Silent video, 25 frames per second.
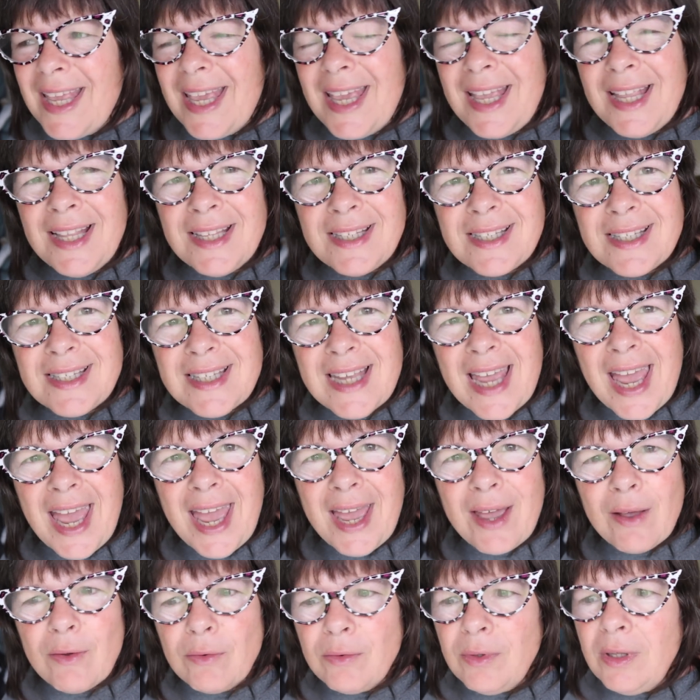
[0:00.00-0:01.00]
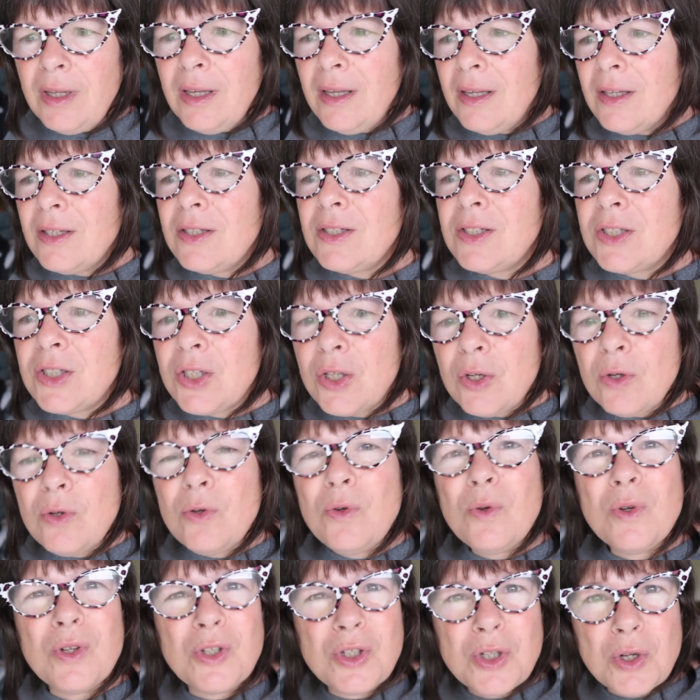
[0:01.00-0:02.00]
into town
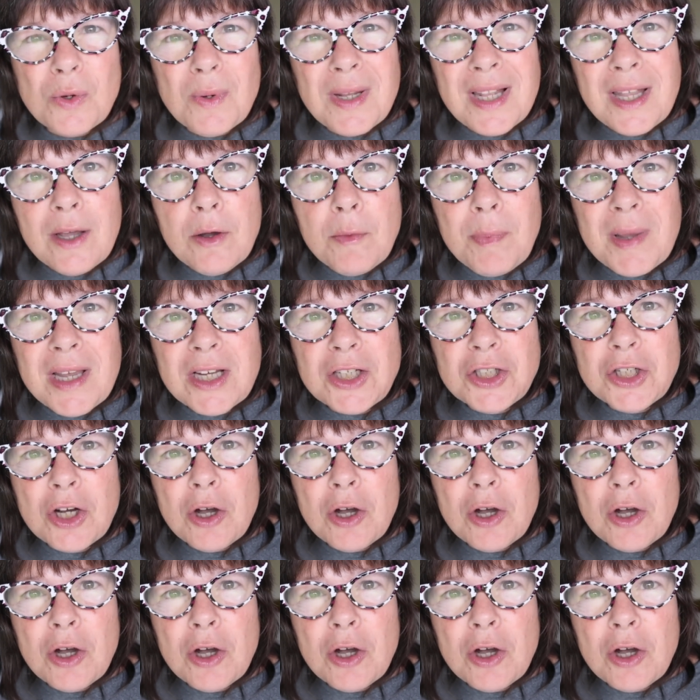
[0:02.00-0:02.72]
to do a little bit of